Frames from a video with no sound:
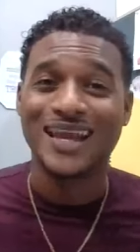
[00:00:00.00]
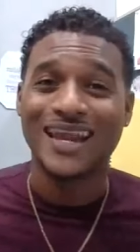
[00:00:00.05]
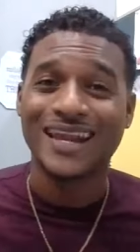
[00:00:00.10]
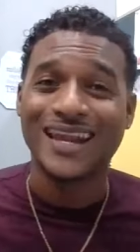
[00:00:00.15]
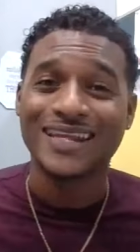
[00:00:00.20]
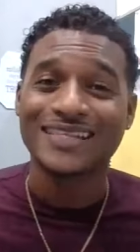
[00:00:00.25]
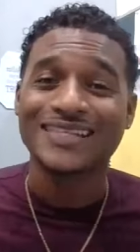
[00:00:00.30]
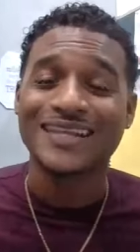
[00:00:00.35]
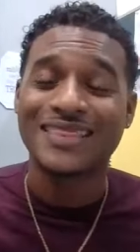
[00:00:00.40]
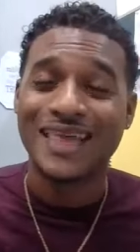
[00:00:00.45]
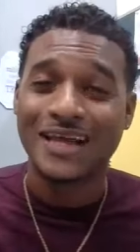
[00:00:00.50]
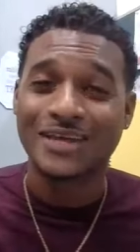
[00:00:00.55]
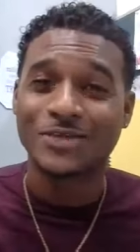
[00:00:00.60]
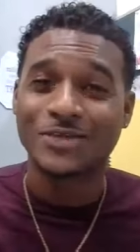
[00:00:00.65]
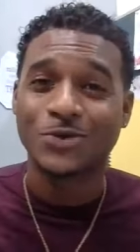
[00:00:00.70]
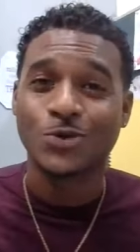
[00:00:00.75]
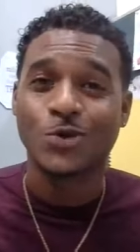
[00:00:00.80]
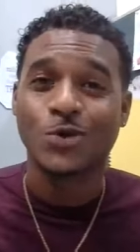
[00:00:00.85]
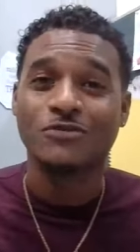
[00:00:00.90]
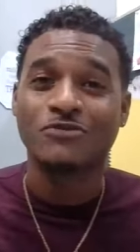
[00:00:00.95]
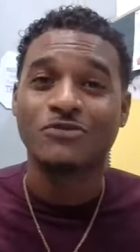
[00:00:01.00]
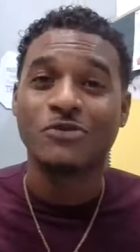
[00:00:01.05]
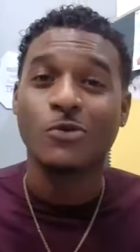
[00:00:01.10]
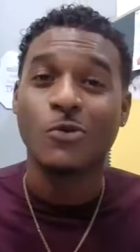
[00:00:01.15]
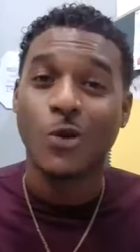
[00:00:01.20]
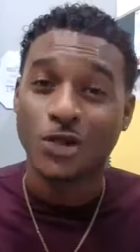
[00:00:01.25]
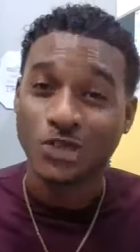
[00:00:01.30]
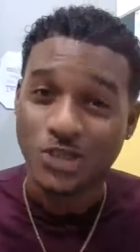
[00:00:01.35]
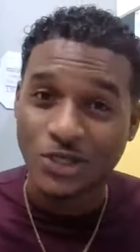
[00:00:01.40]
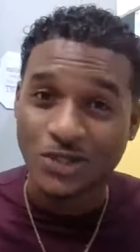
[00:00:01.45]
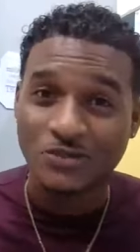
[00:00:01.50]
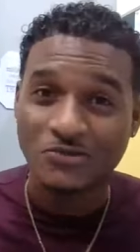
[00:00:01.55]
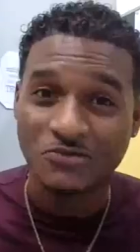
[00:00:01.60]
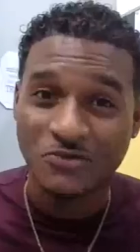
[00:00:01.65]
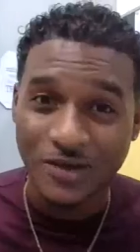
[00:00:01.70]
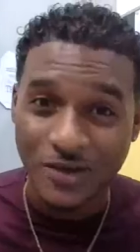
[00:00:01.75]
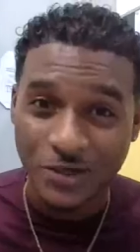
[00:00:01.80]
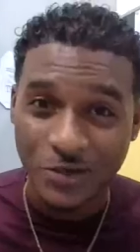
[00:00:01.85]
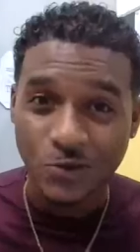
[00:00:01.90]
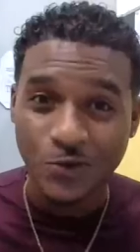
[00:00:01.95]
I'd like to thank you all for watching the
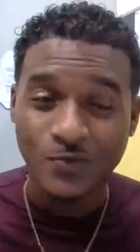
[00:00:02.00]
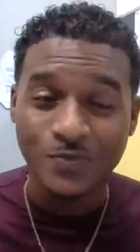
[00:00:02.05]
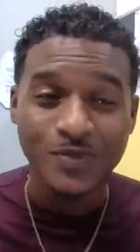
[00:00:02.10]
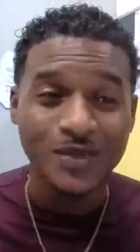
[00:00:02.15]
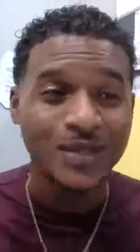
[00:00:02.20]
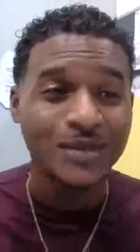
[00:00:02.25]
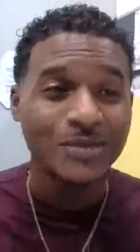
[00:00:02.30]
video.